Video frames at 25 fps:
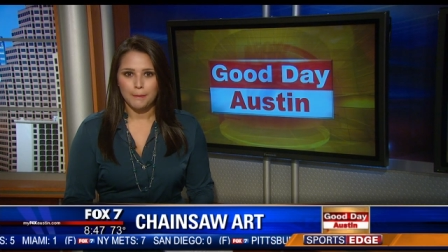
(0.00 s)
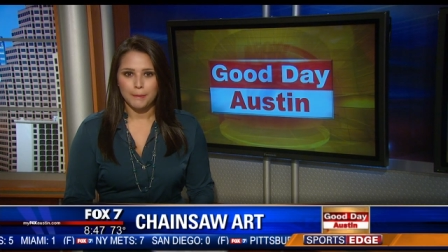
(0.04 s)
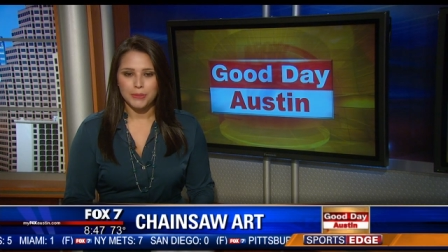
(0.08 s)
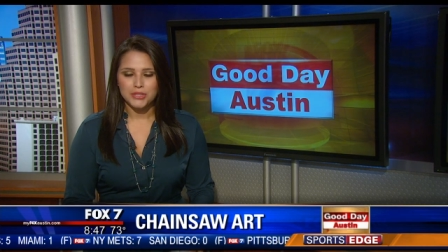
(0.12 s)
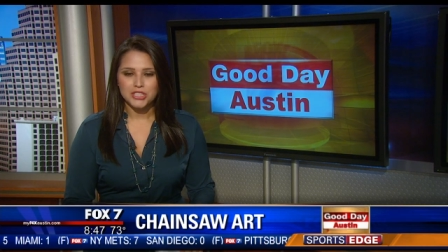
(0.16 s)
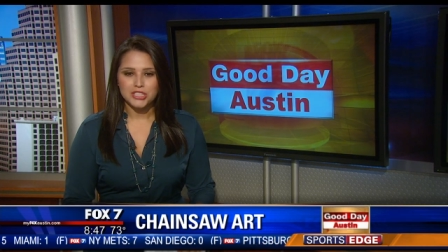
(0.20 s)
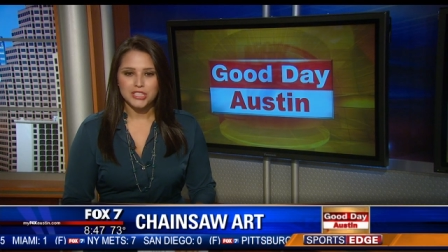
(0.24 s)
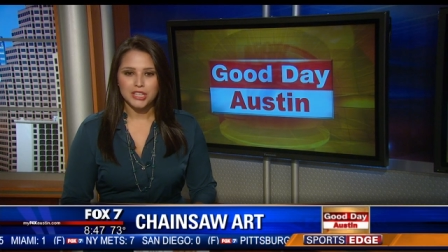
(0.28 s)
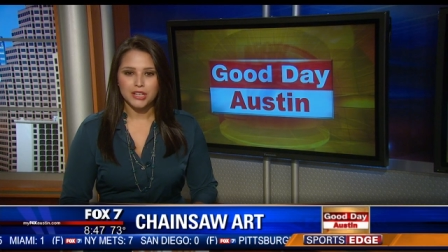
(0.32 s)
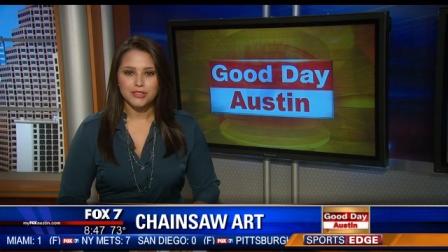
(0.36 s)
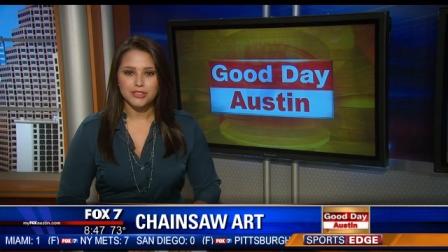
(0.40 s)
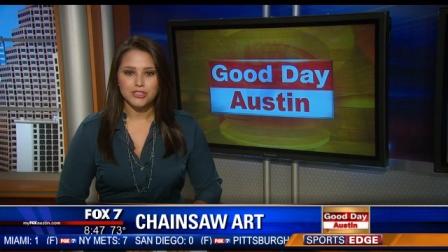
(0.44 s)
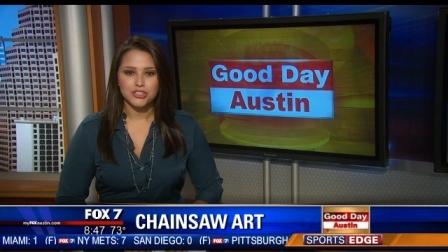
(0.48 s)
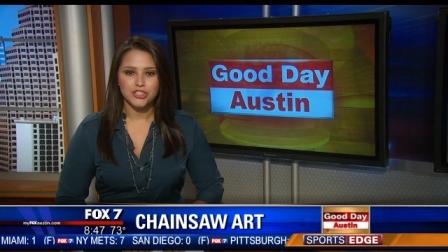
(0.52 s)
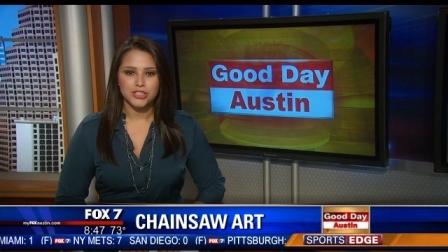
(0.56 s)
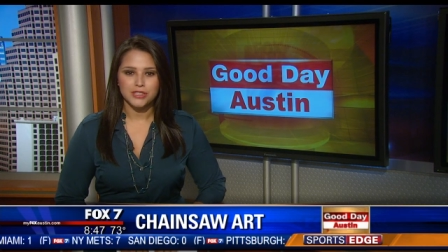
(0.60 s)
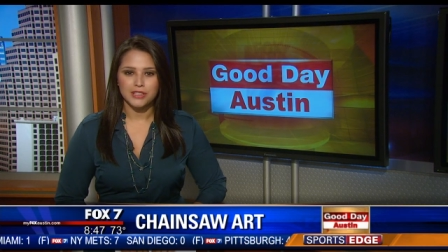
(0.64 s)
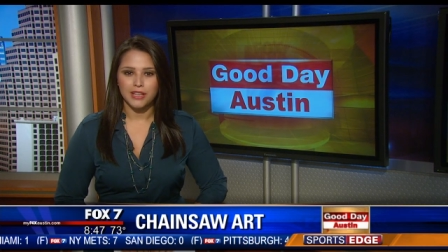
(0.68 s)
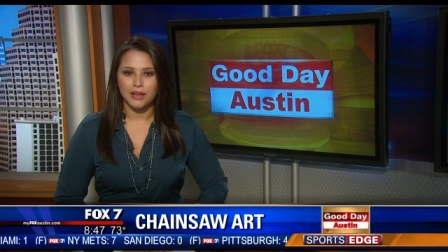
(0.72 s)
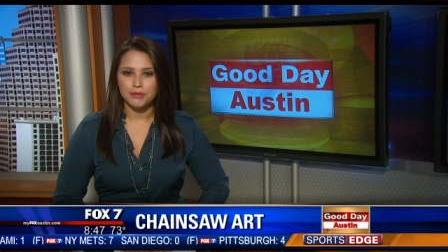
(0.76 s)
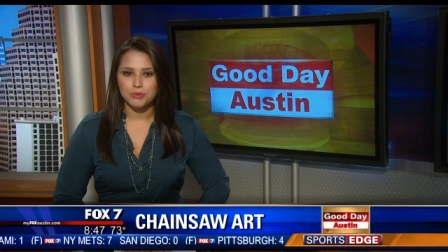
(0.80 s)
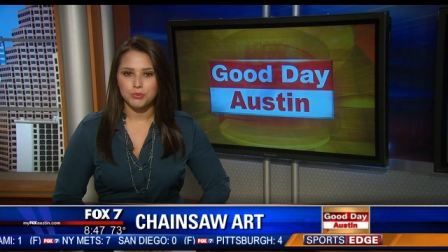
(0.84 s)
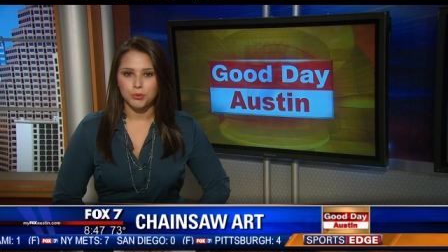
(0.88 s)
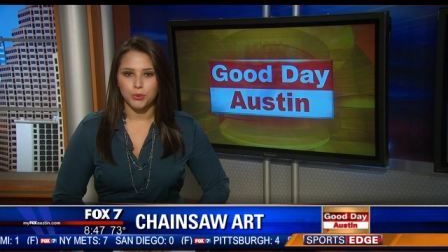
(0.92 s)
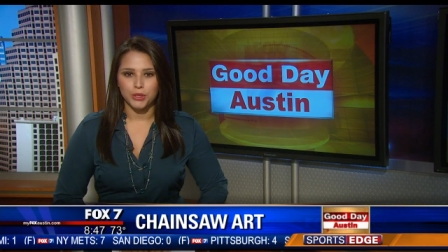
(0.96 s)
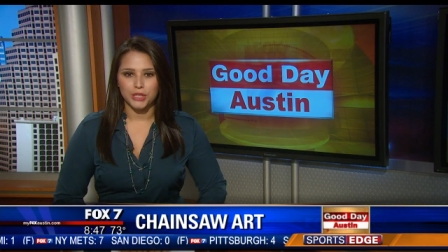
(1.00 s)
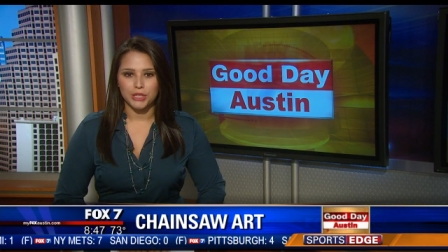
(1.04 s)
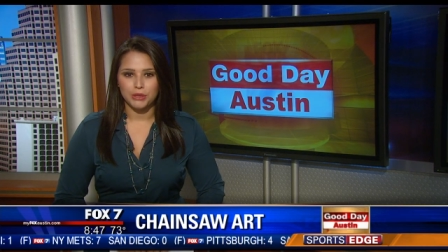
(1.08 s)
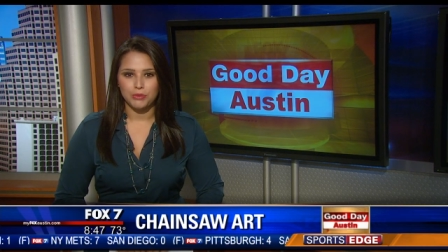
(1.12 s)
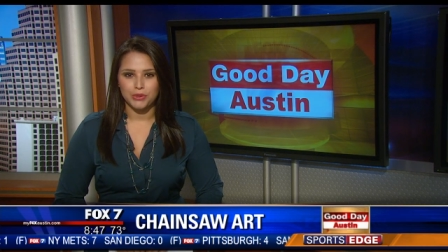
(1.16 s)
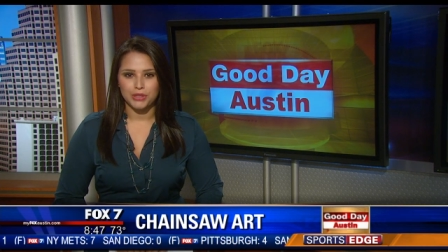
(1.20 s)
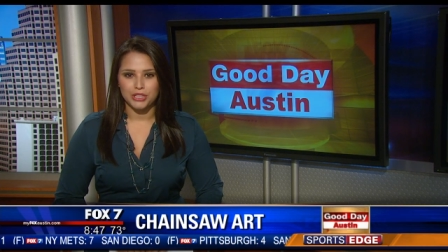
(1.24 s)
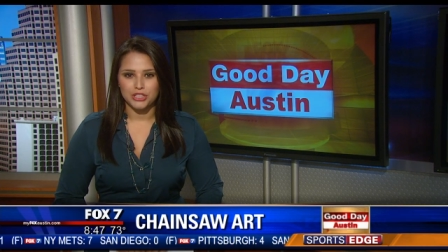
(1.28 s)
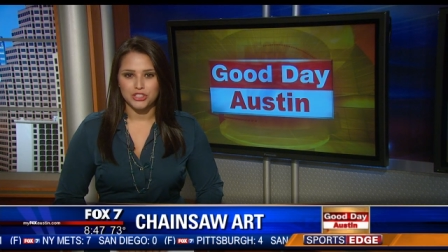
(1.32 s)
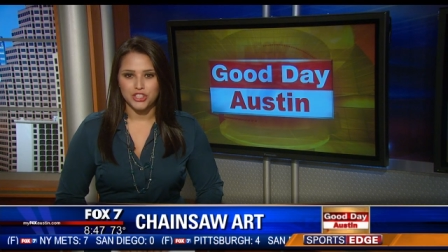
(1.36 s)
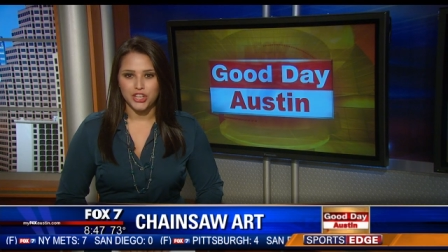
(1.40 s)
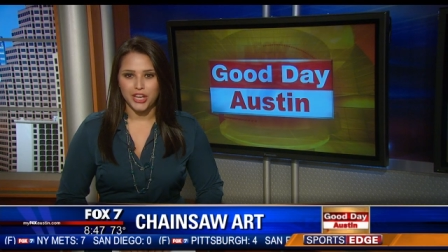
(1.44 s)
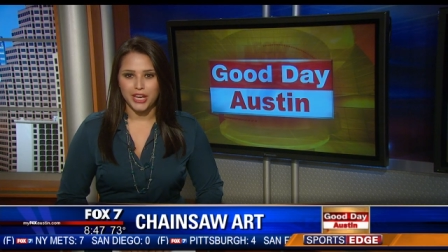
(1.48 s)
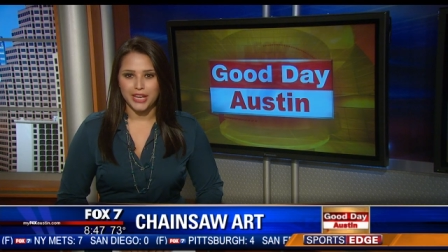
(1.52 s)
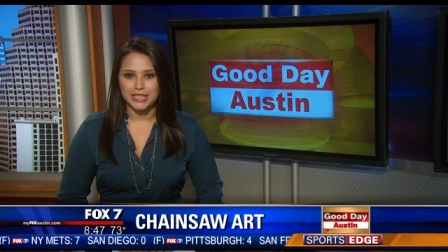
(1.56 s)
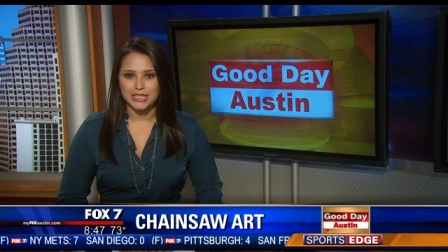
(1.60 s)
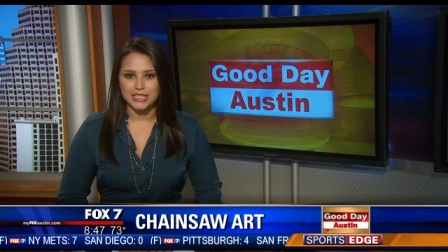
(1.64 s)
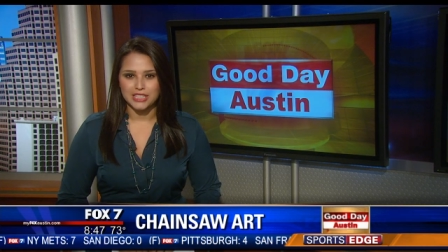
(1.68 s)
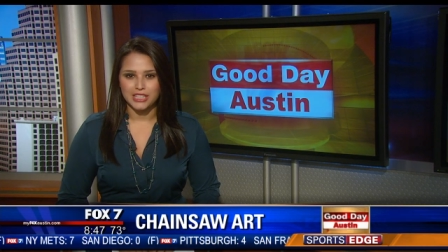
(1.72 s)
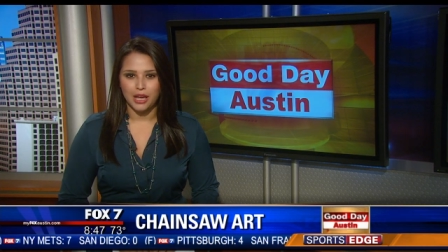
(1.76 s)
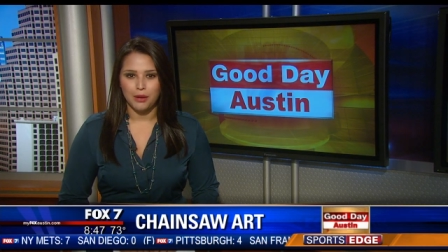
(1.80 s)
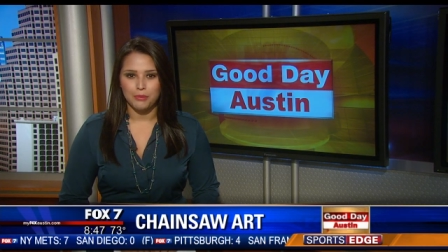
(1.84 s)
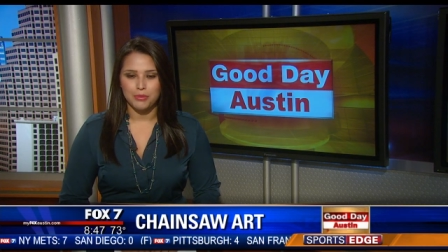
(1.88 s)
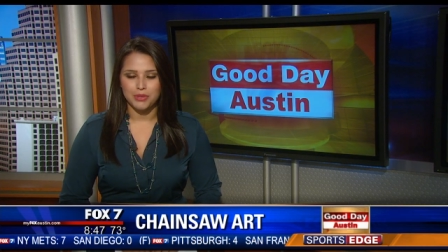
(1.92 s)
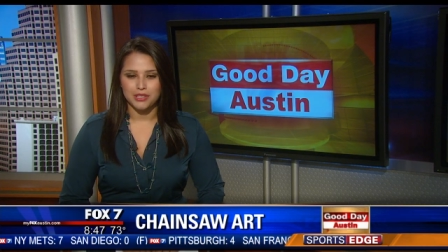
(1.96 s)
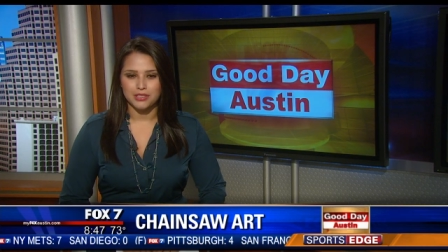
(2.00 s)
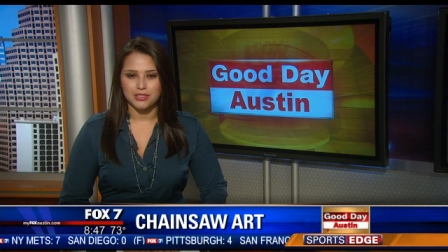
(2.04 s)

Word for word: but she tells us she loves working with a chainsaw